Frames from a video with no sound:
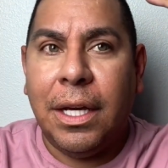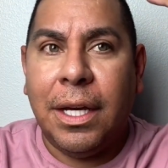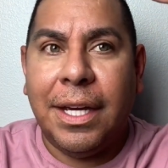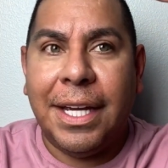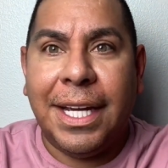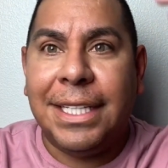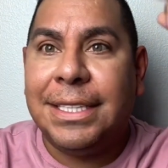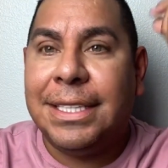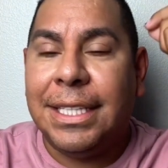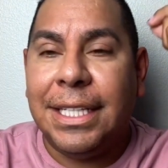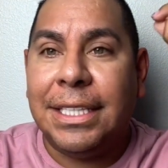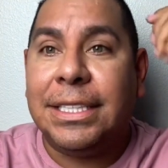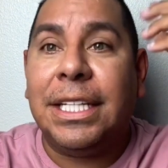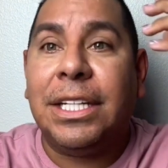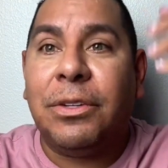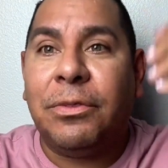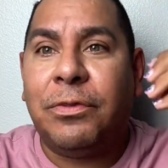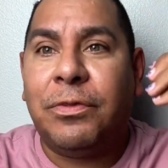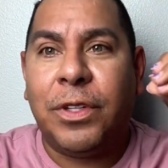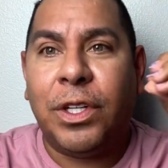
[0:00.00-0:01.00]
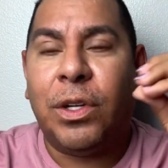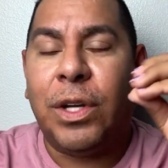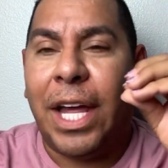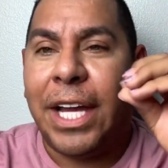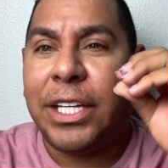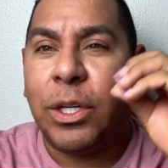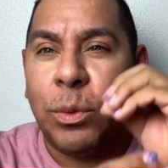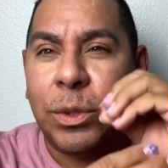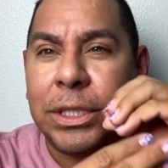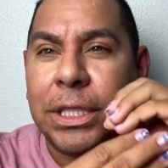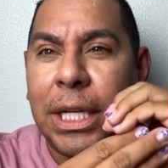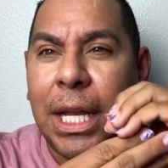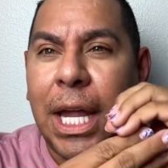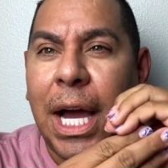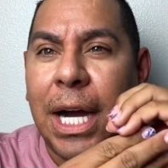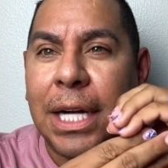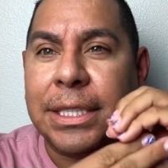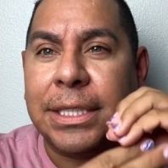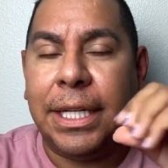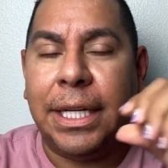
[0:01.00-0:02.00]
It didn't feel like it was
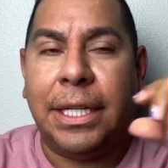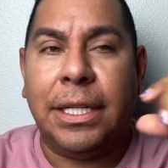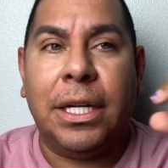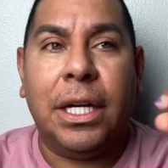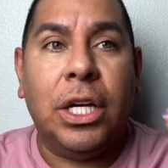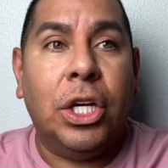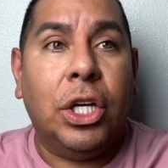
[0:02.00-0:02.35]
locked in.